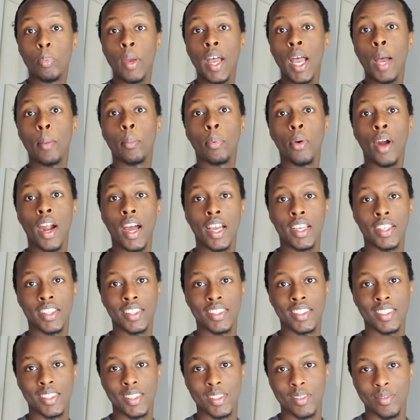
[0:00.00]
pay a price.
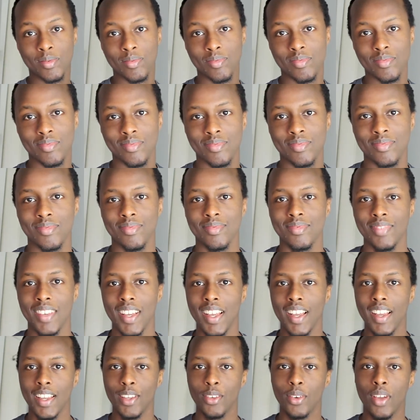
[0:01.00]

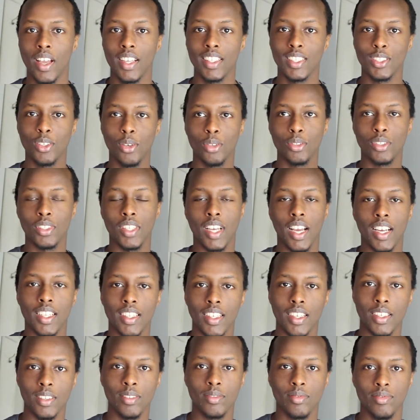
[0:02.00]
You can't just go to
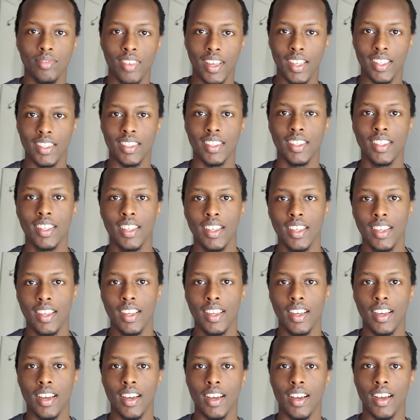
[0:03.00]
Uganda and
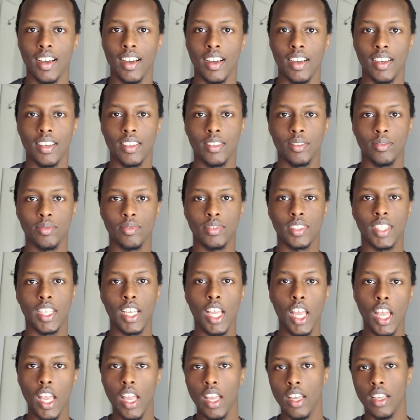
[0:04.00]

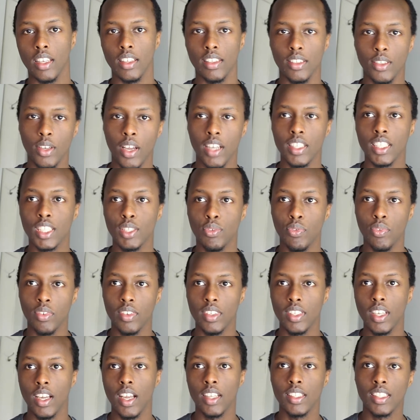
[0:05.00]
say, hey,
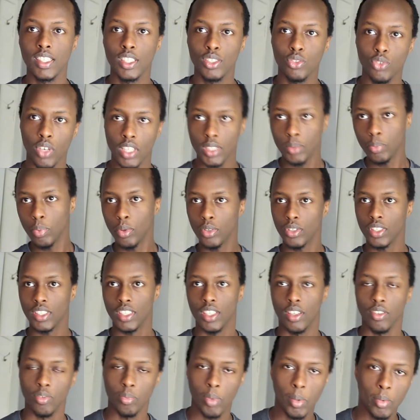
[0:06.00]
you can't just transport
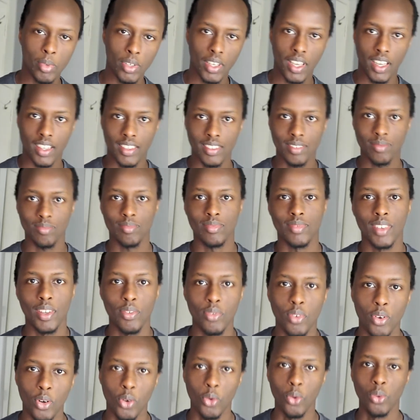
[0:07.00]
yourself. Maybe you can,
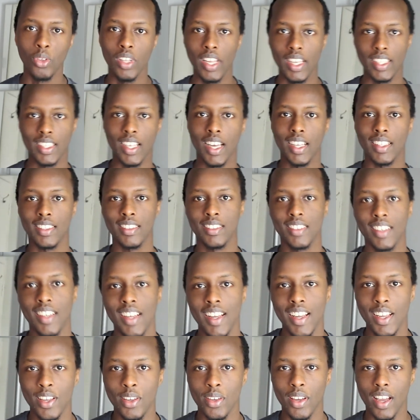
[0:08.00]
if you're cool like that.
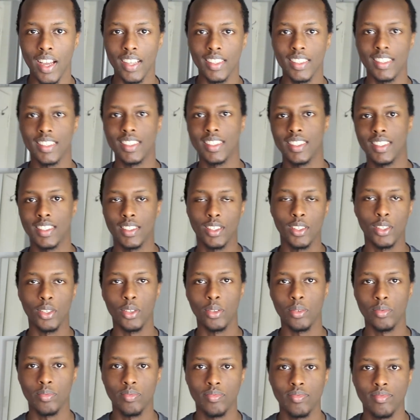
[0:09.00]
You can't just, you
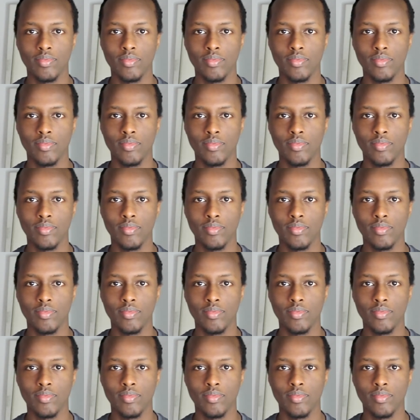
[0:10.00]
know,